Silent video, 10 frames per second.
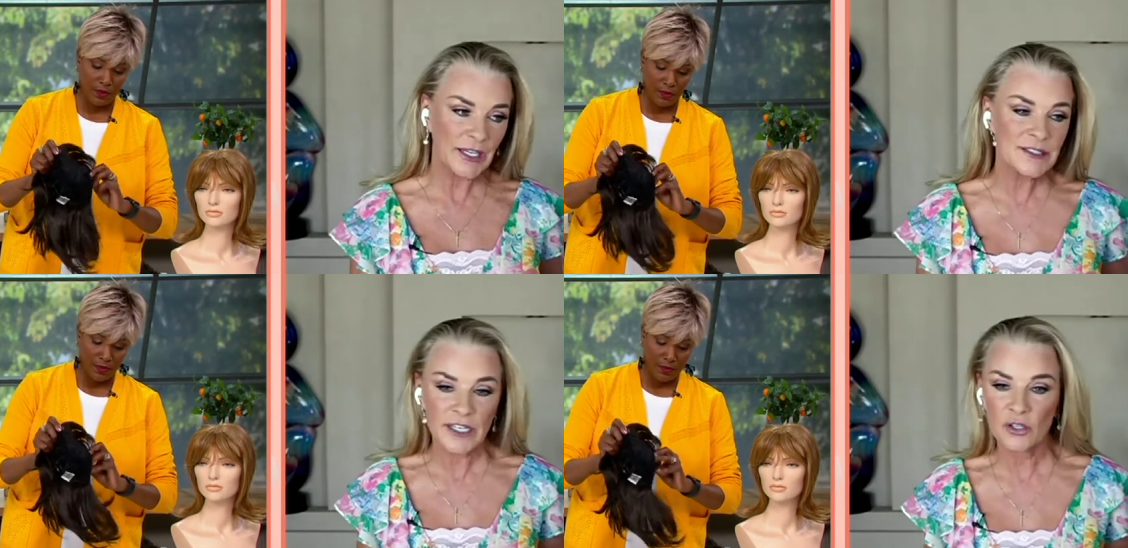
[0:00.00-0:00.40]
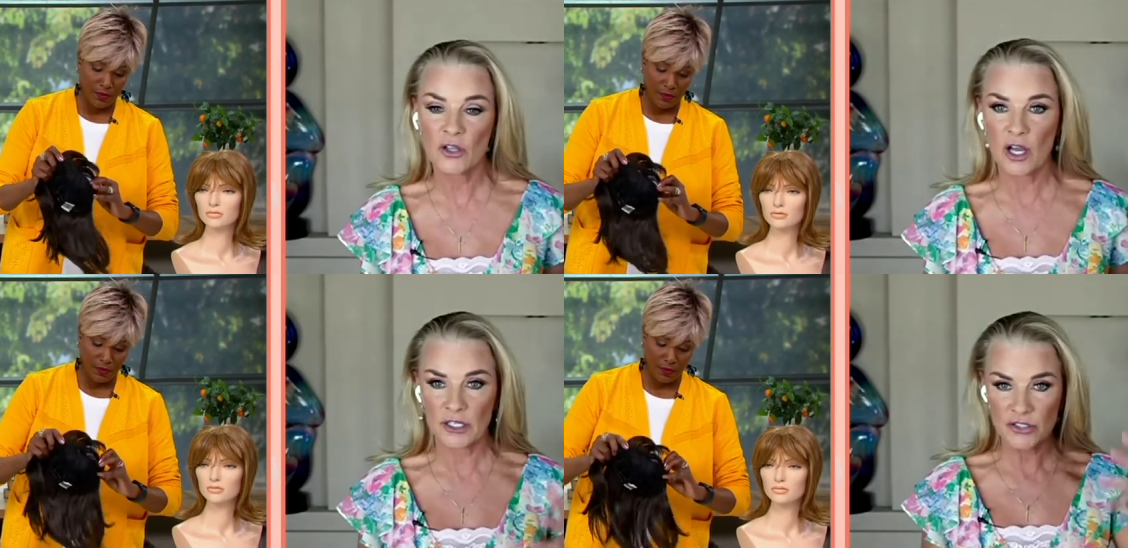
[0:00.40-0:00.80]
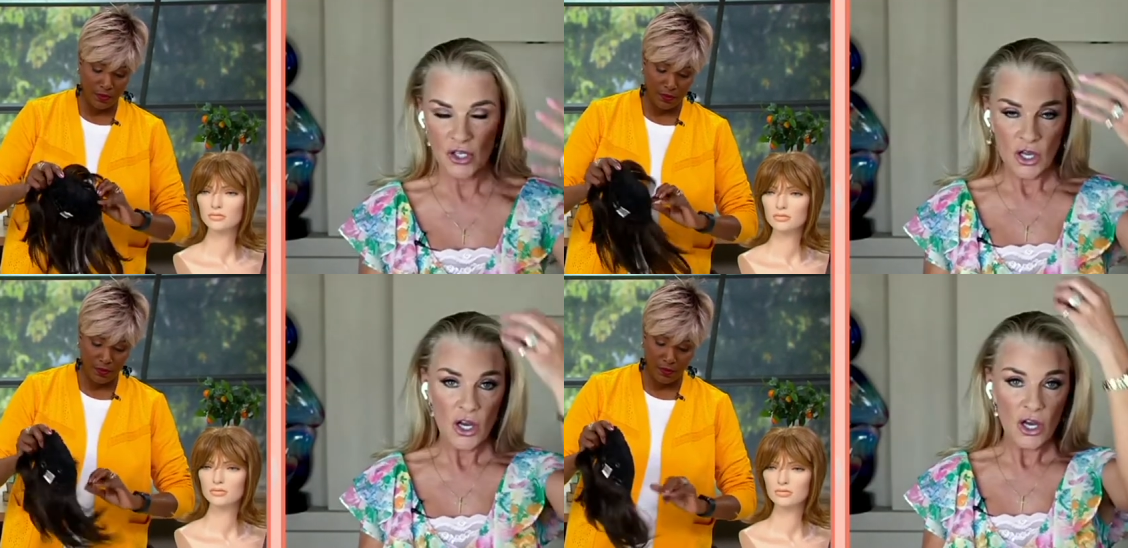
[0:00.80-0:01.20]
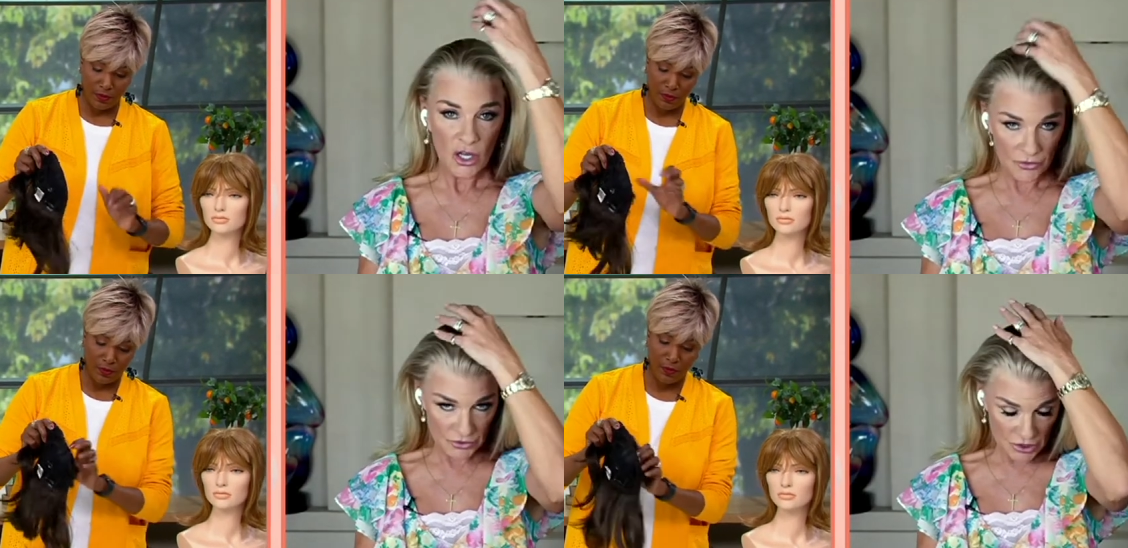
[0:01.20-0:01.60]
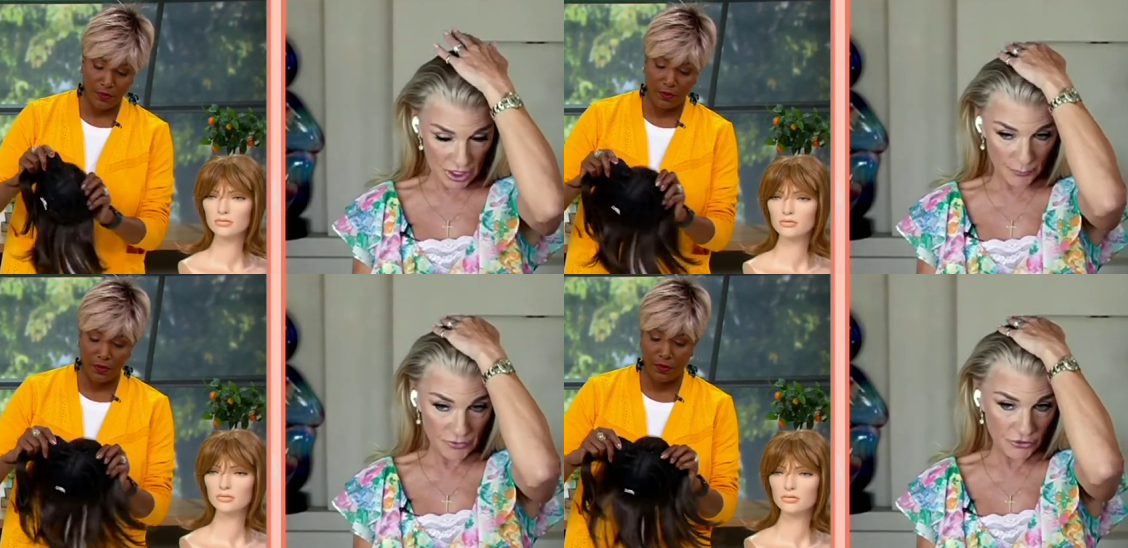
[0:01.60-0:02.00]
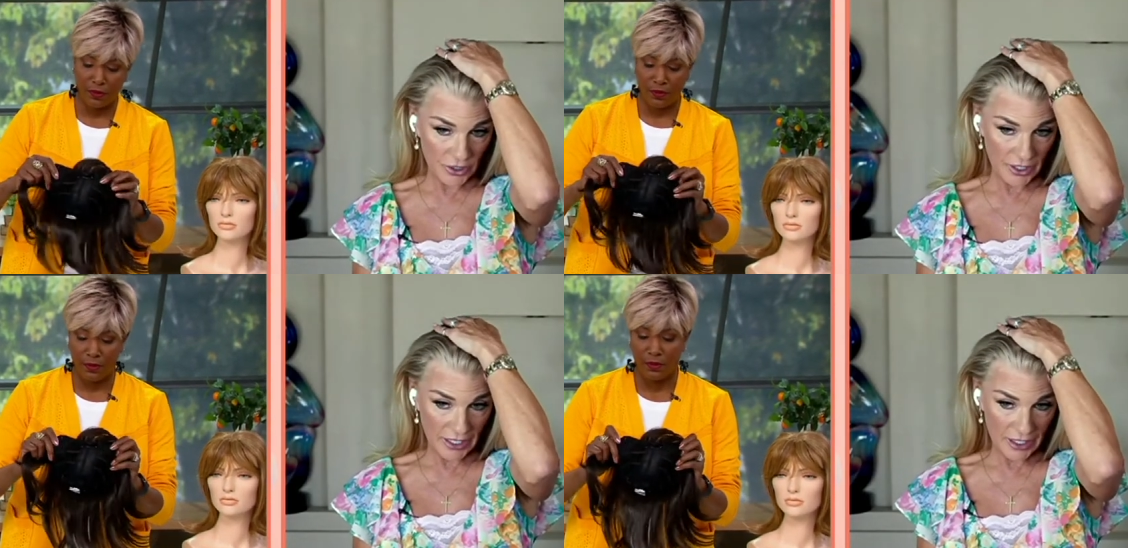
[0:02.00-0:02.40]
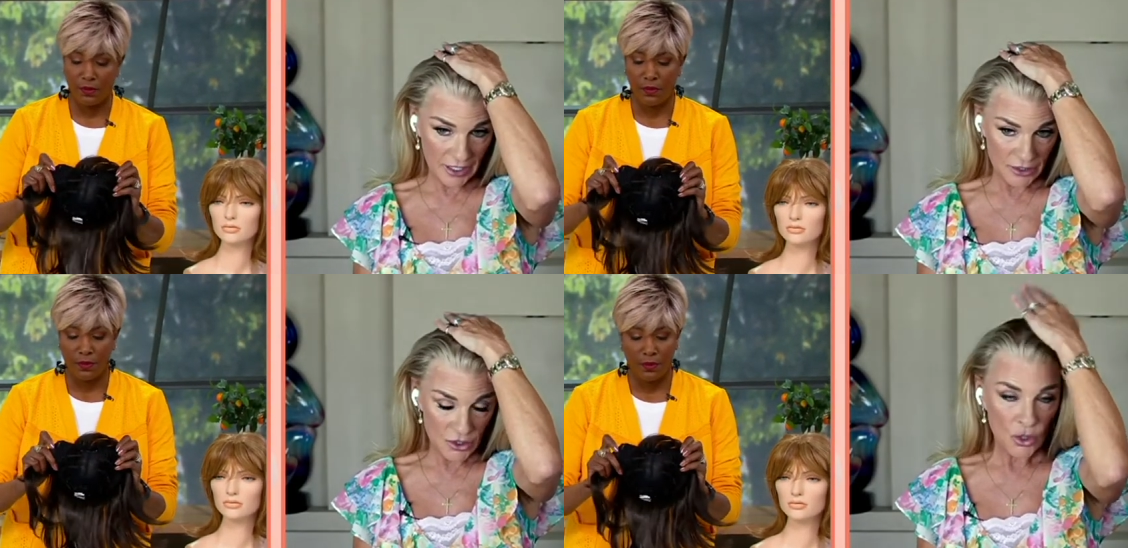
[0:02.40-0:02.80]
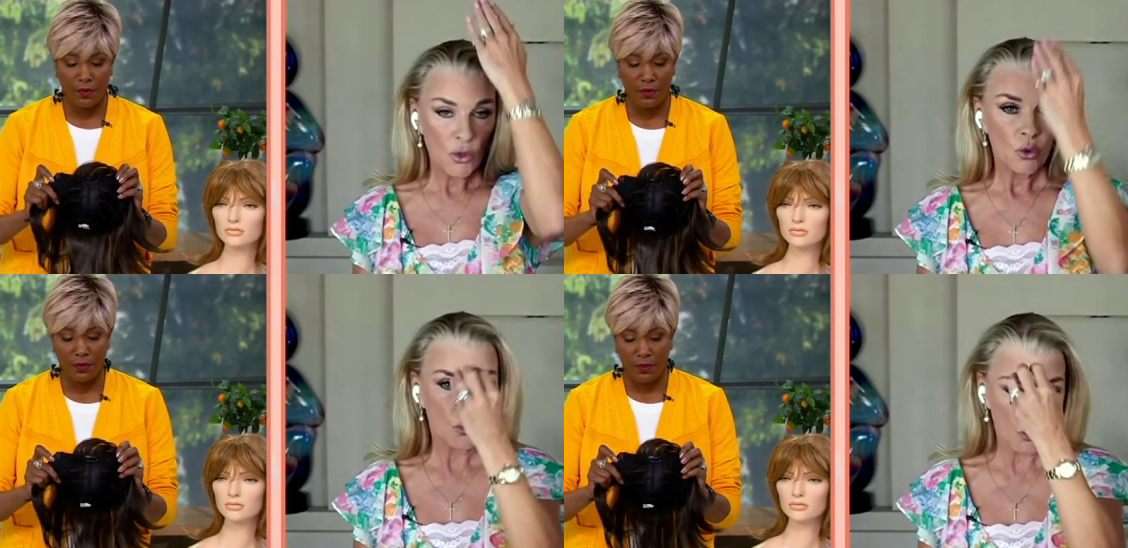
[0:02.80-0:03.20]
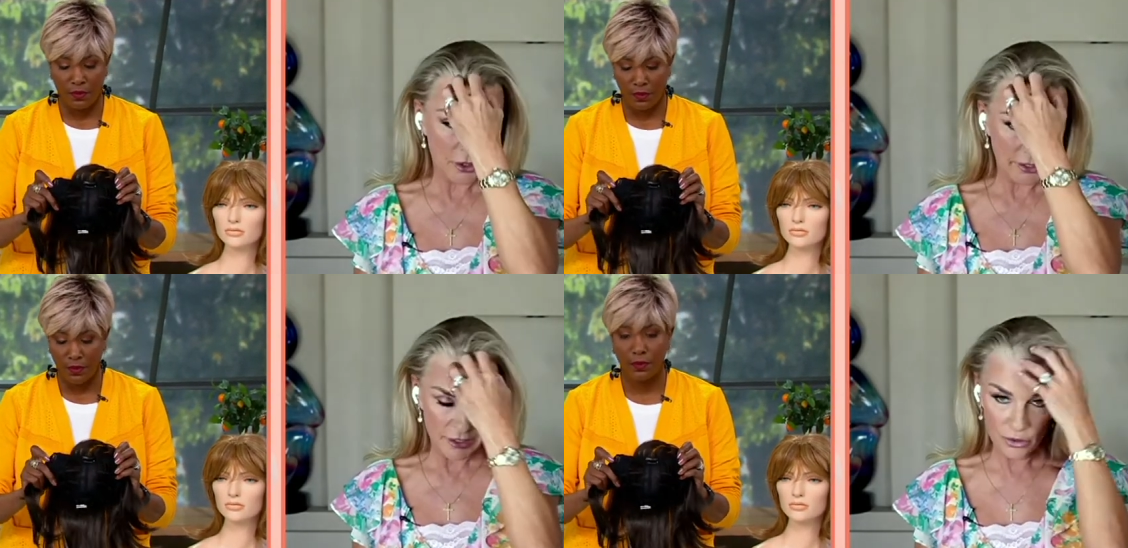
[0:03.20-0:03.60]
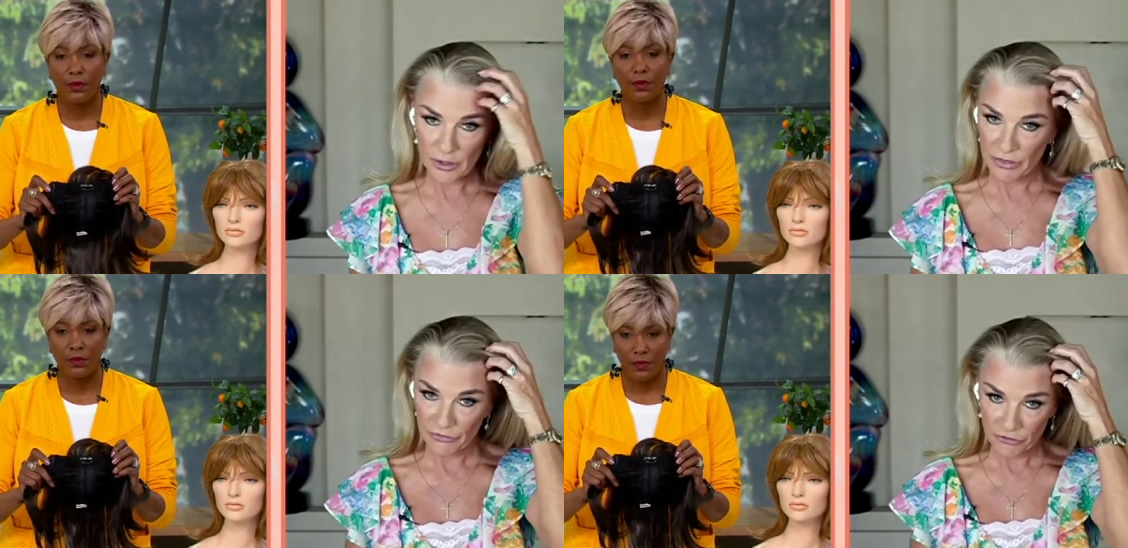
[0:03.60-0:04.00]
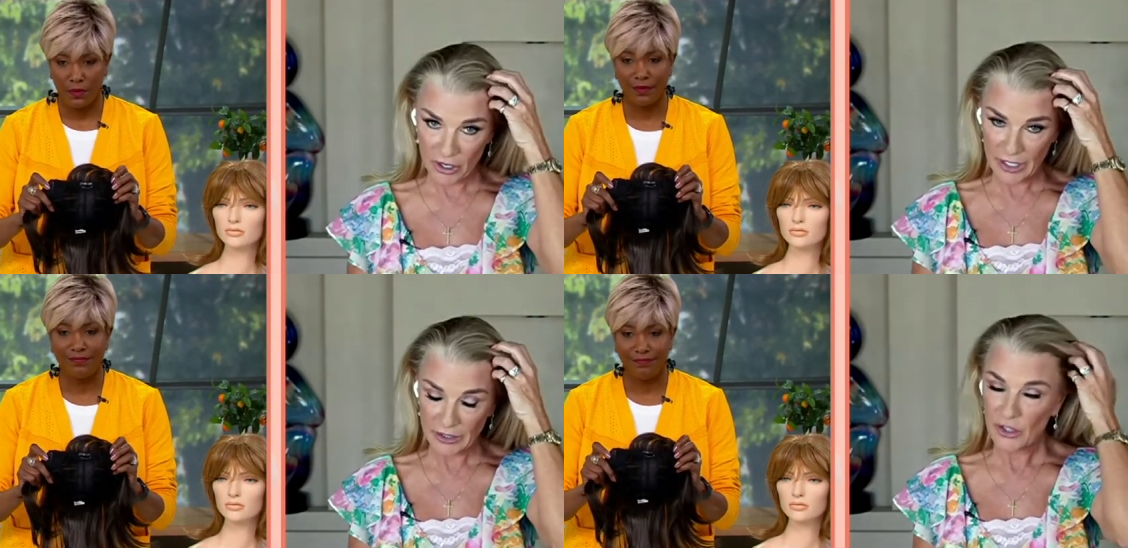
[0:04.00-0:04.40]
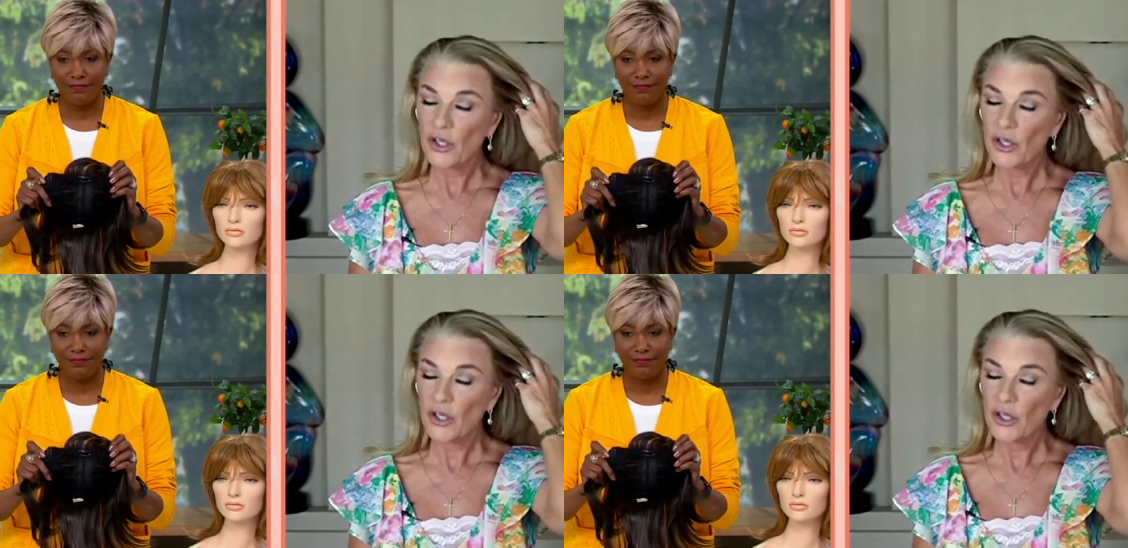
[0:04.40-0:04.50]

Speaker 1: hair loss on the top of her head or here in the front. Mm-hmm.